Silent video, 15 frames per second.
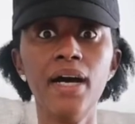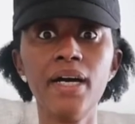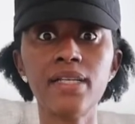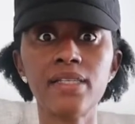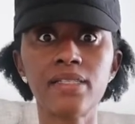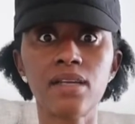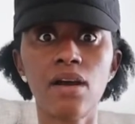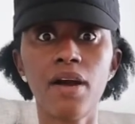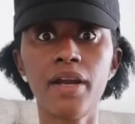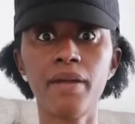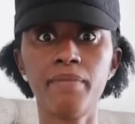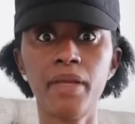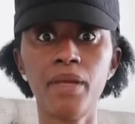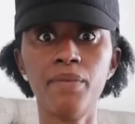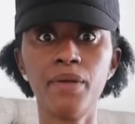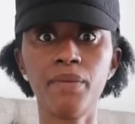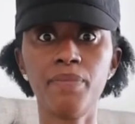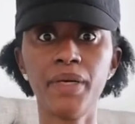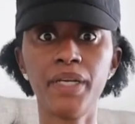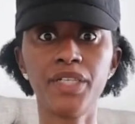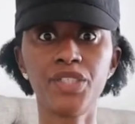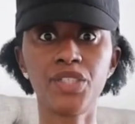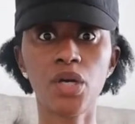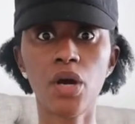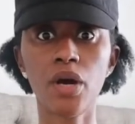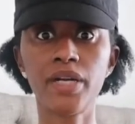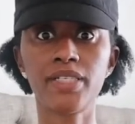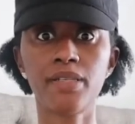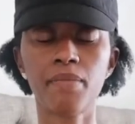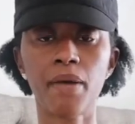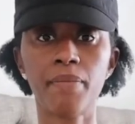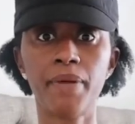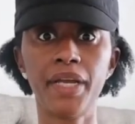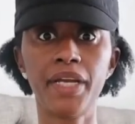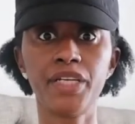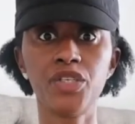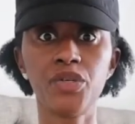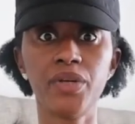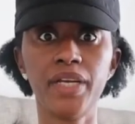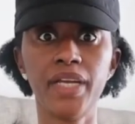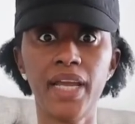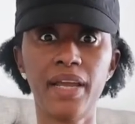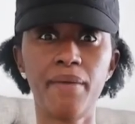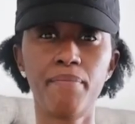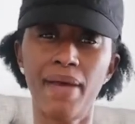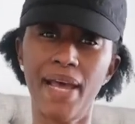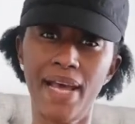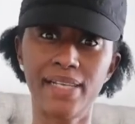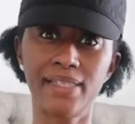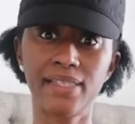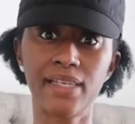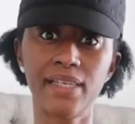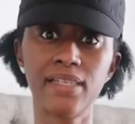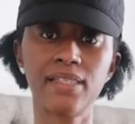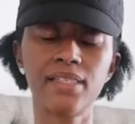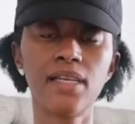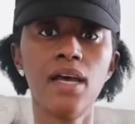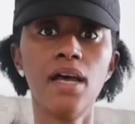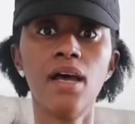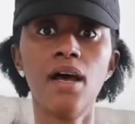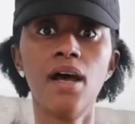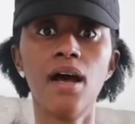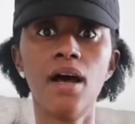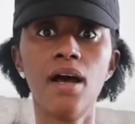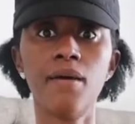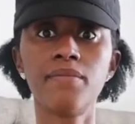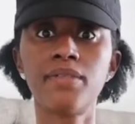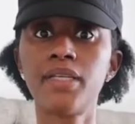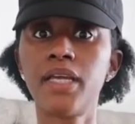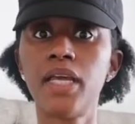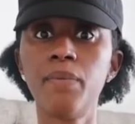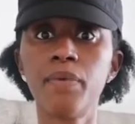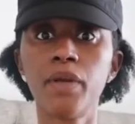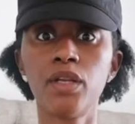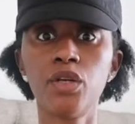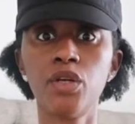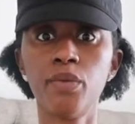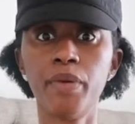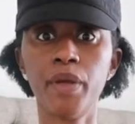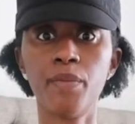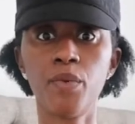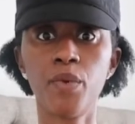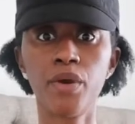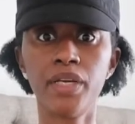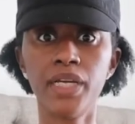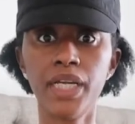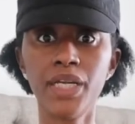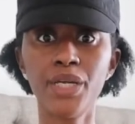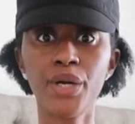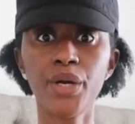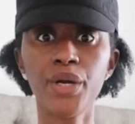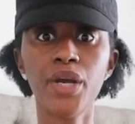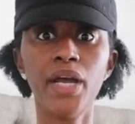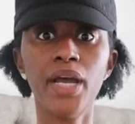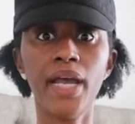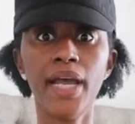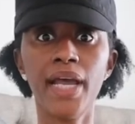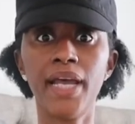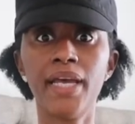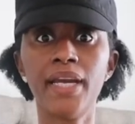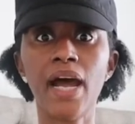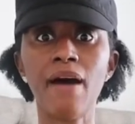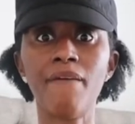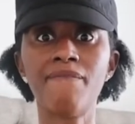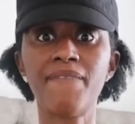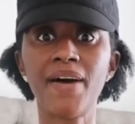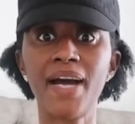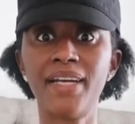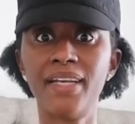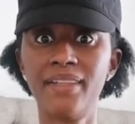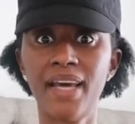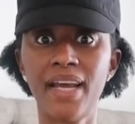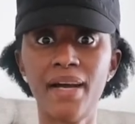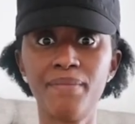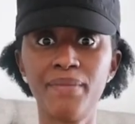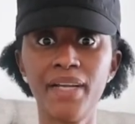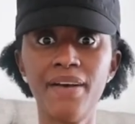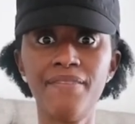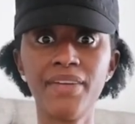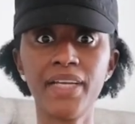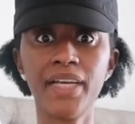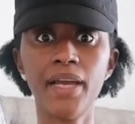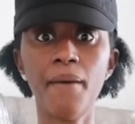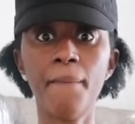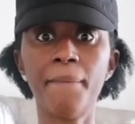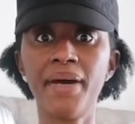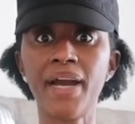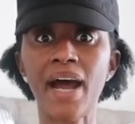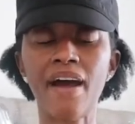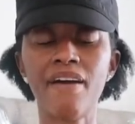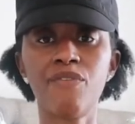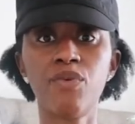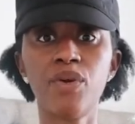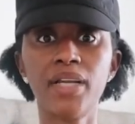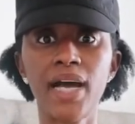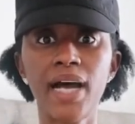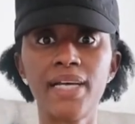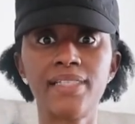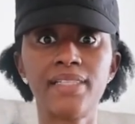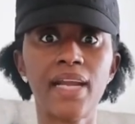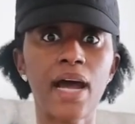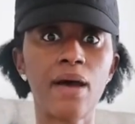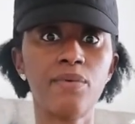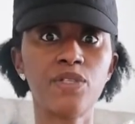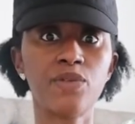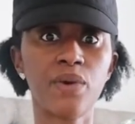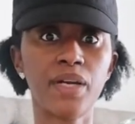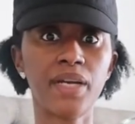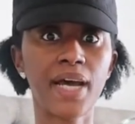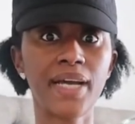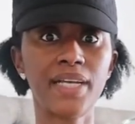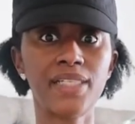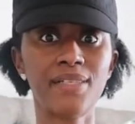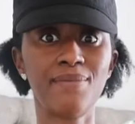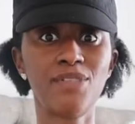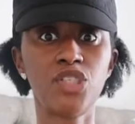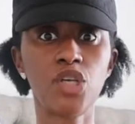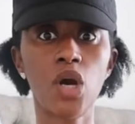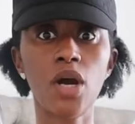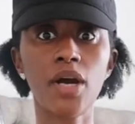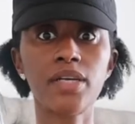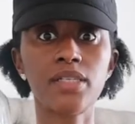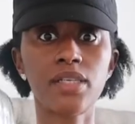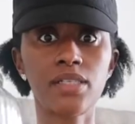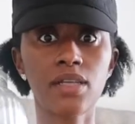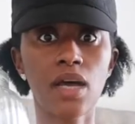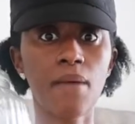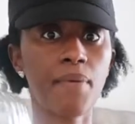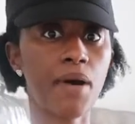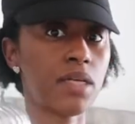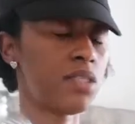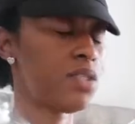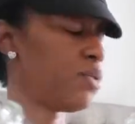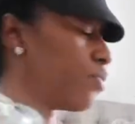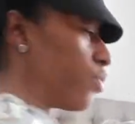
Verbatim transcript: aunt started me with putting jars in my pantry and baskets um, to keep it a little bit more neater and I'm finding that I'm loving it but I realized that I was running out of some jars so I bought two